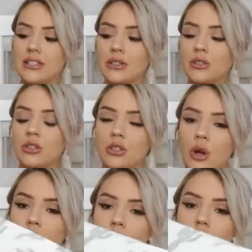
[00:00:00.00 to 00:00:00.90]
They're
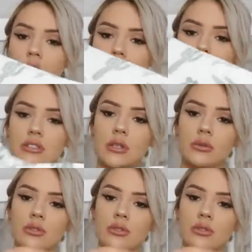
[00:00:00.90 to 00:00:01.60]
so soft and so